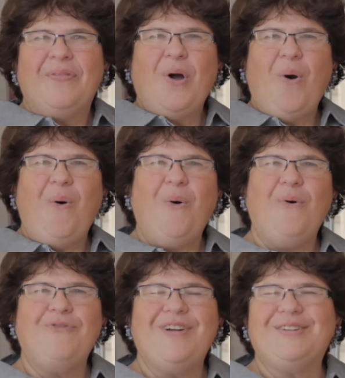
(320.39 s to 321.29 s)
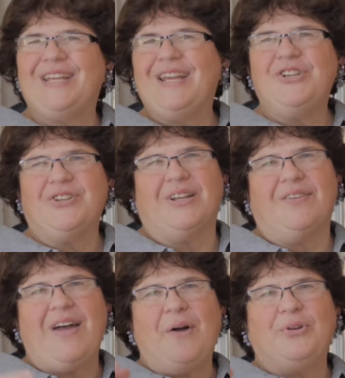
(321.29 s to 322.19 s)
the whole foundation
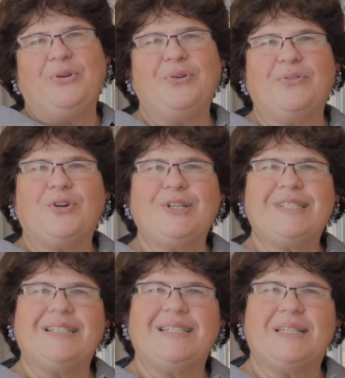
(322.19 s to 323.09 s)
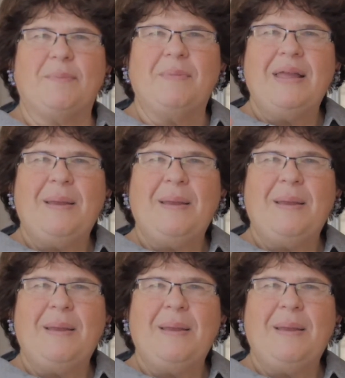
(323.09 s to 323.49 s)
of how universalism